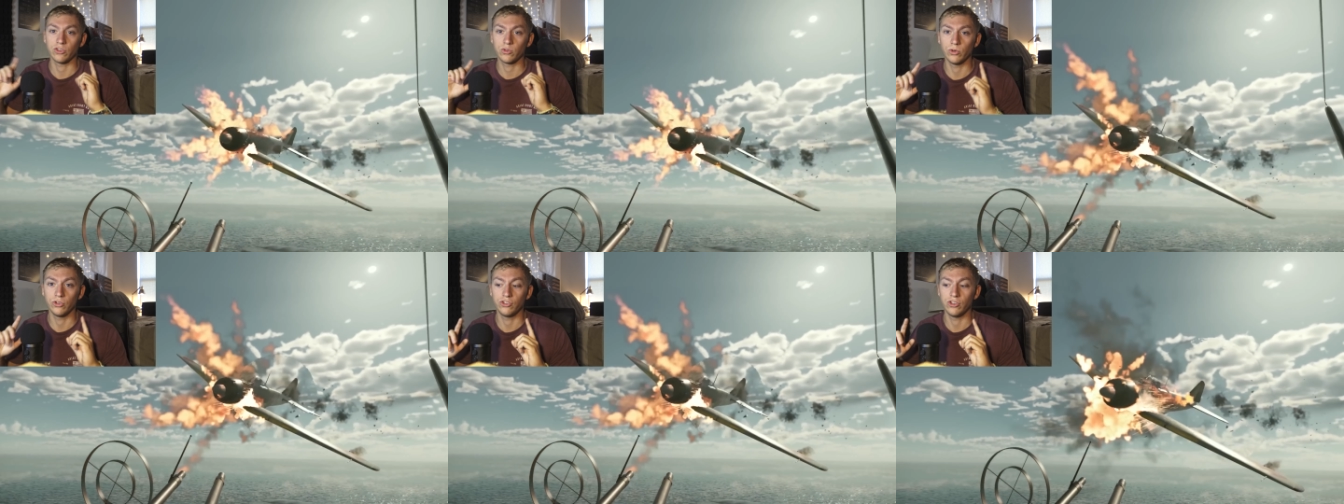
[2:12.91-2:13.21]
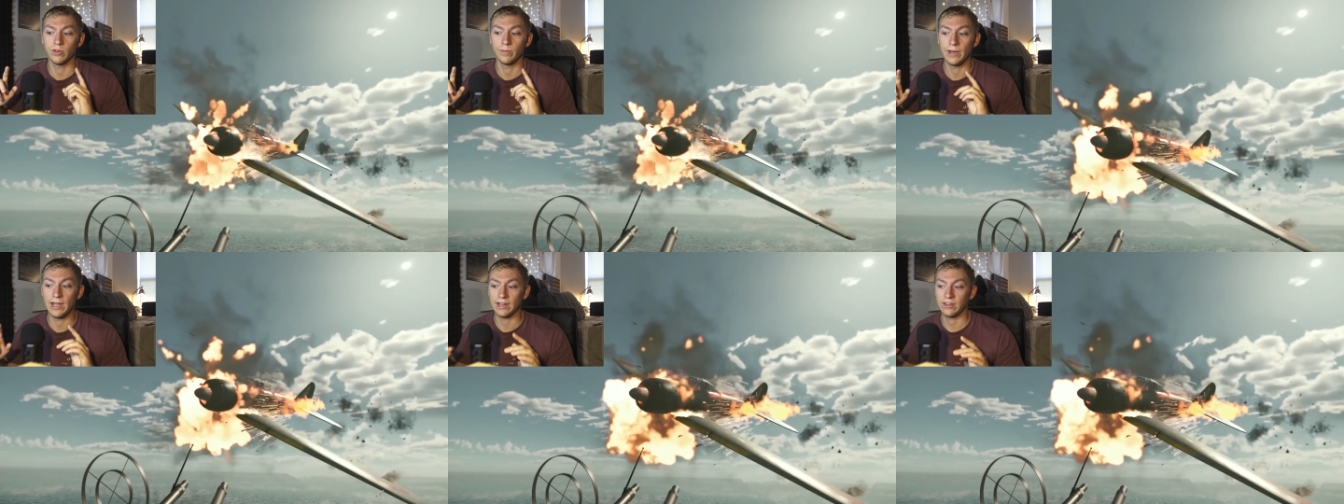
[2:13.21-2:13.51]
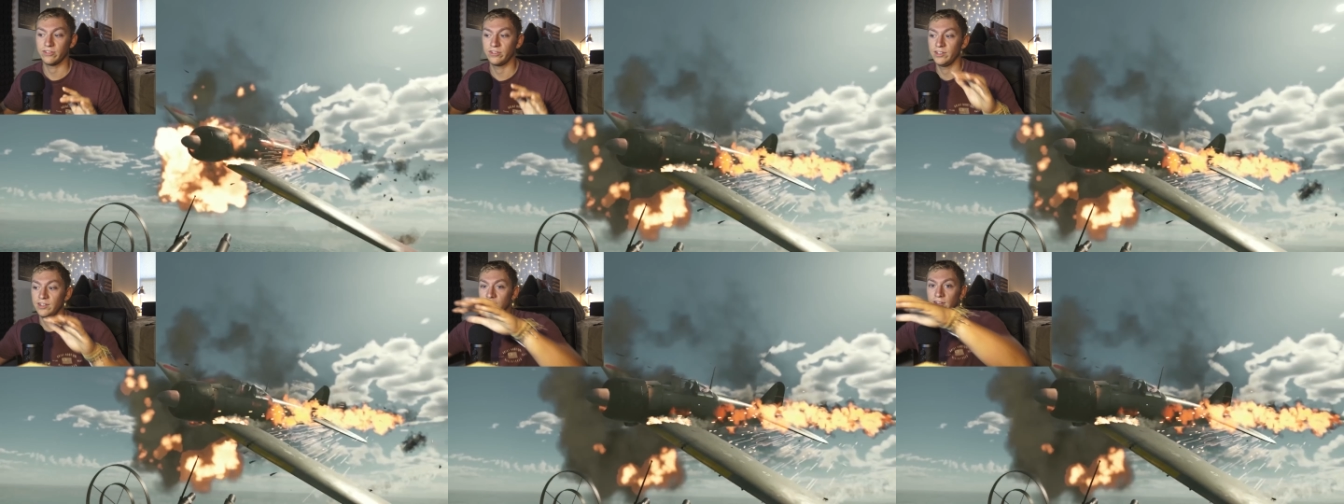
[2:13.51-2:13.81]
to switch to the
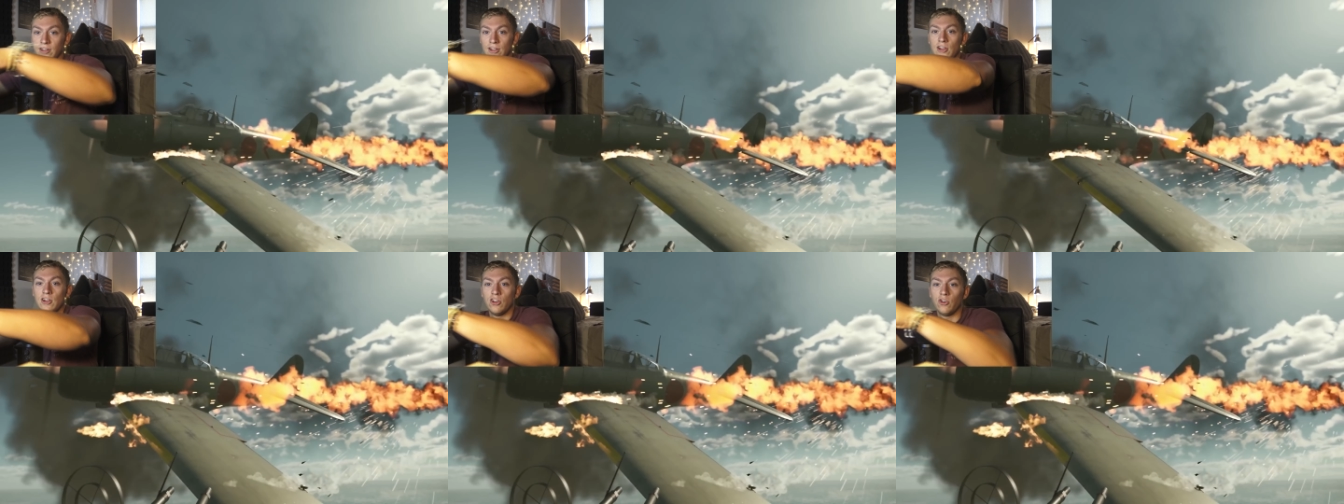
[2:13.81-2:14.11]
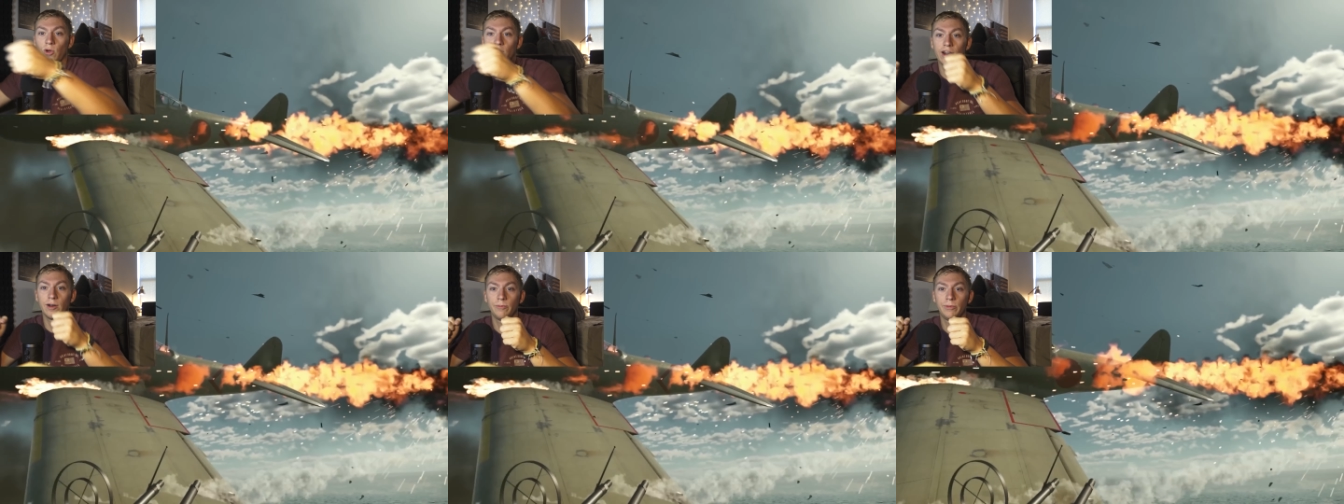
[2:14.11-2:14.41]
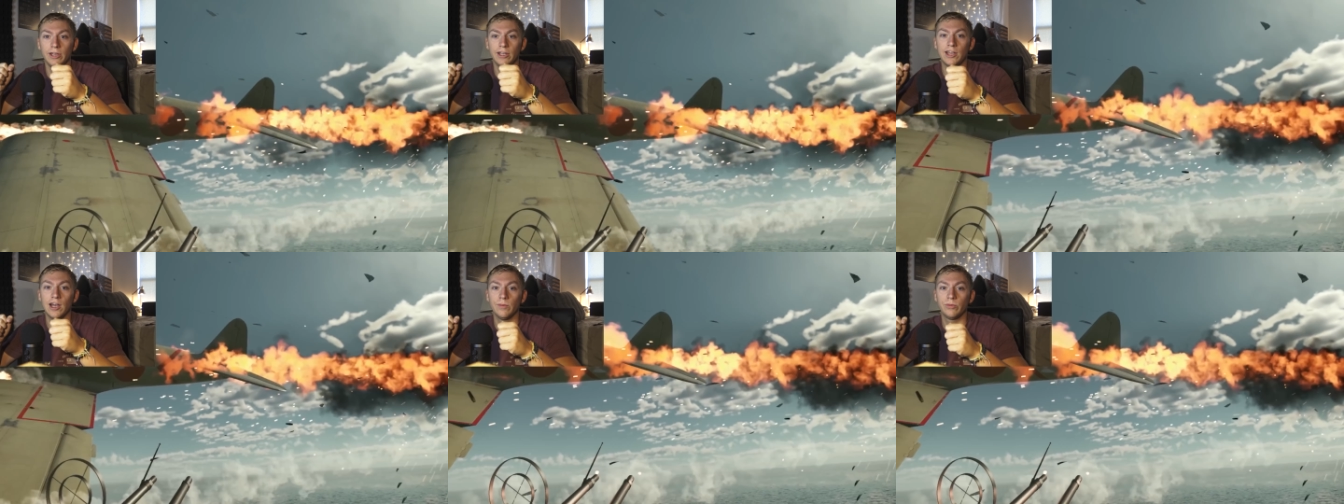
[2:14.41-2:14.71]
back seat, do I got to
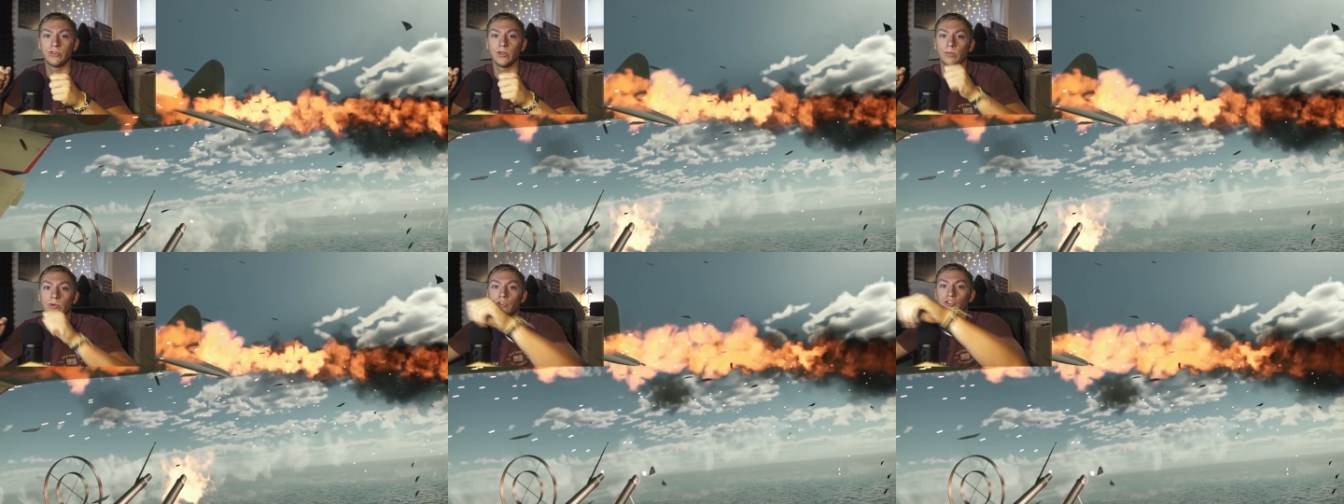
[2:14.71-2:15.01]
pick up some